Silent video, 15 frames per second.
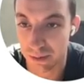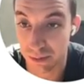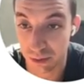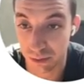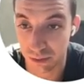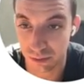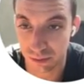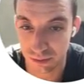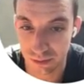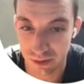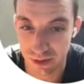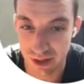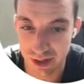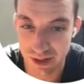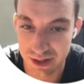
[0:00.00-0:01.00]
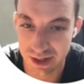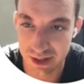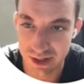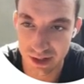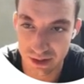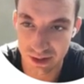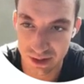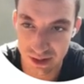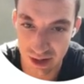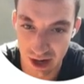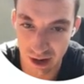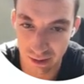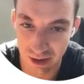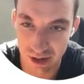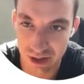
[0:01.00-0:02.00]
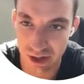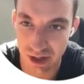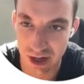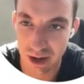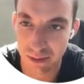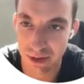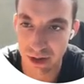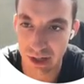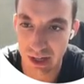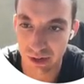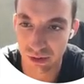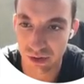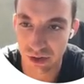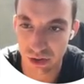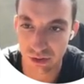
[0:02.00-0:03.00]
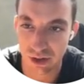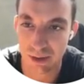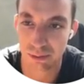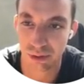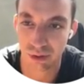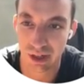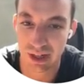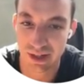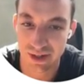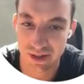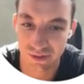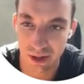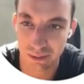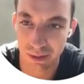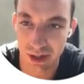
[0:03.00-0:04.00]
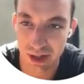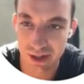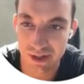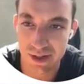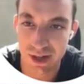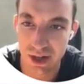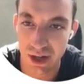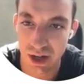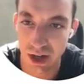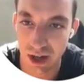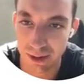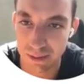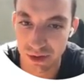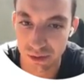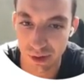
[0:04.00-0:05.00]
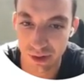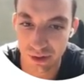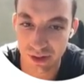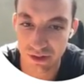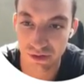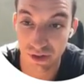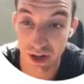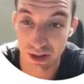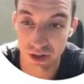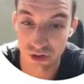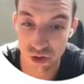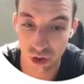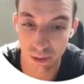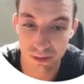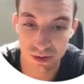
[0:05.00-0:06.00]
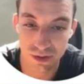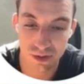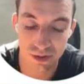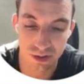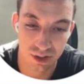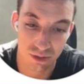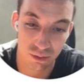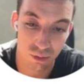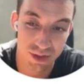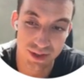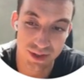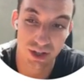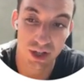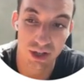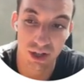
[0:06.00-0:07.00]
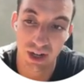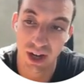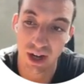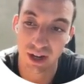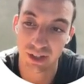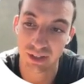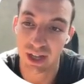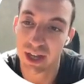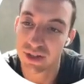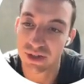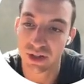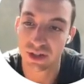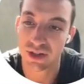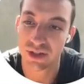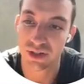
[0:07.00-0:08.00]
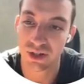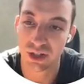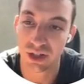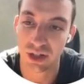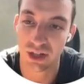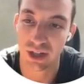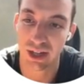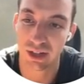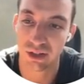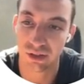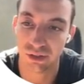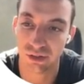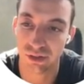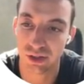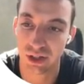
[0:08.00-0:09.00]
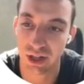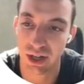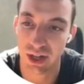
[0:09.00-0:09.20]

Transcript: But this is how we're going to do it now. But you can also import a list of companies as well, and then find the jobs, the ones that are currently hiring there. So this is going to include